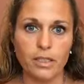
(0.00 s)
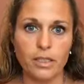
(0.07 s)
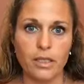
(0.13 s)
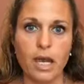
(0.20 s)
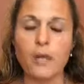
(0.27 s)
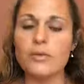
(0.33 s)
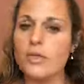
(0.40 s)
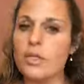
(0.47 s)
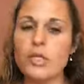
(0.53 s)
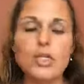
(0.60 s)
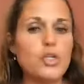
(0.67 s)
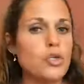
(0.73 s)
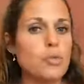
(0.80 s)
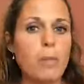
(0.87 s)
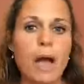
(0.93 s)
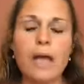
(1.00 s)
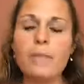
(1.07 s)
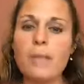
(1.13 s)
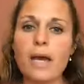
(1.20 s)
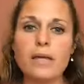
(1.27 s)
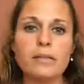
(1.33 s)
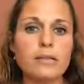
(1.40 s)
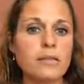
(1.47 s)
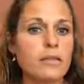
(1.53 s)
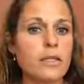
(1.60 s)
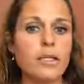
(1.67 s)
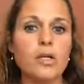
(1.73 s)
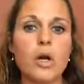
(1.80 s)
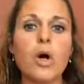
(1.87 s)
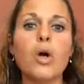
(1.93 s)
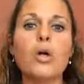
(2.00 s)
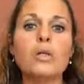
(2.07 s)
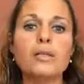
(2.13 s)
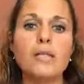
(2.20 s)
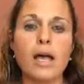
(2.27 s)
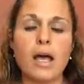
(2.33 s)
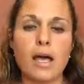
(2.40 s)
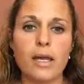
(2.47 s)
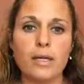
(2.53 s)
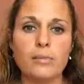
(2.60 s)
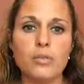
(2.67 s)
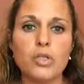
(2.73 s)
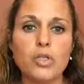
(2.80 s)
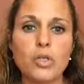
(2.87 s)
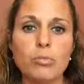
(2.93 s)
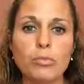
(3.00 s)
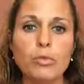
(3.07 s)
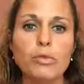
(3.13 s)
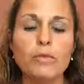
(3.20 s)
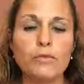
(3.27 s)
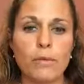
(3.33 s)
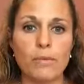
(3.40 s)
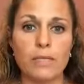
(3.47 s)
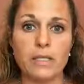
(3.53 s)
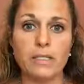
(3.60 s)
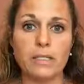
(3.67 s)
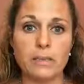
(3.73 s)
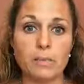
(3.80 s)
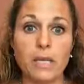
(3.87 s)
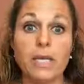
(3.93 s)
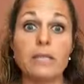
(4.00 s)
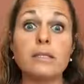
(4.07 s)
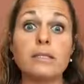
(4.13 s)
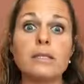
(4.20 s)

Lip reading: I was going to do my best at all times to move from this space.